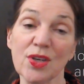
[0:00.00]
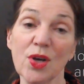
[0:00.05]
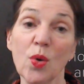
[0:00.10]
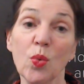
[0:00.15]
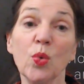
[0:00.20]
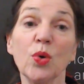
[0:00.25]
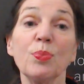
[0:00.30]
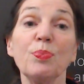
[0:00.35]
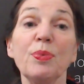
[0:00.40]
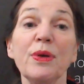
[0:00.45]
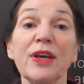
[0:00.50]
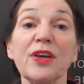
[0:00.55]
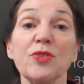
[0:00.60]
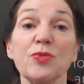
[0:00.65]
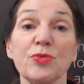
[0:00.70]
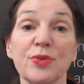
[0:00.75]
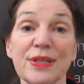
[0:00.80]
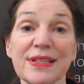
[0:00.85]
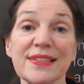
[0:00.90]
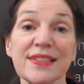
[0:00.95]
would be at
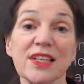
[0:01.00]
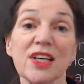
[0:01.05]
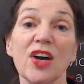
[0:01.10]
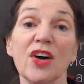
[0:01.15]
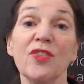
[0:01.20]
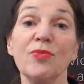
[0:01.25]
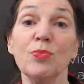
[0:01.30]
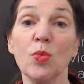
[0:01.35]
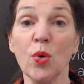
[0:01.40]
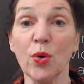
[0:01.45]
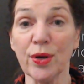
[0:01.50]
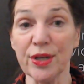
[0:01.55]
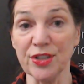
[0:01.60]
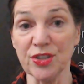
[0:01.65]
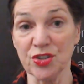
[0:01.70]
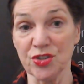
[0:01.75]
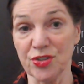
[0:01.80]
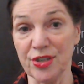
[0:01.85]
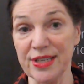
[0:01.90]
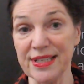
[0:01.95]
risk of mortgage
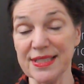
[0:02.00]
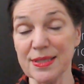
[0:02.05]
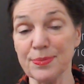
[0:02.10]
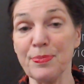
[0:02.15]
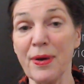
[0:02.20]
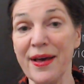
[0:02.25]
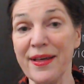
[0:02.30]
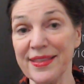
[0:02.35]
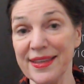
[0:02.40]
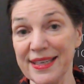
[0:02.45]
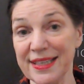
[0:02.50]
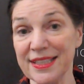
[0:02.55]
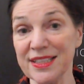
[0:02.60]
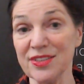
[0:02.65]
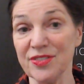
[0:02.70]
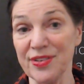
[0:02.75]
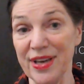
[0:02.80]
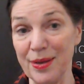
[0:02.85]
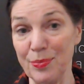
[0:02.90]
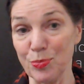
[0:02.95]
stress by the end of
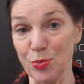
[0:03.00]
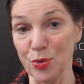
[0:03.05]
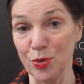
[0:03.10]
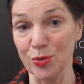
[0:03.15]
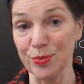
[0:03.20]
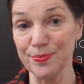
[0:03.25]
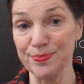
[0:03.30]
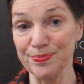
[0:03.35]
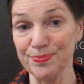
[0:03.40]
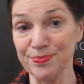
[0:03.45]
April.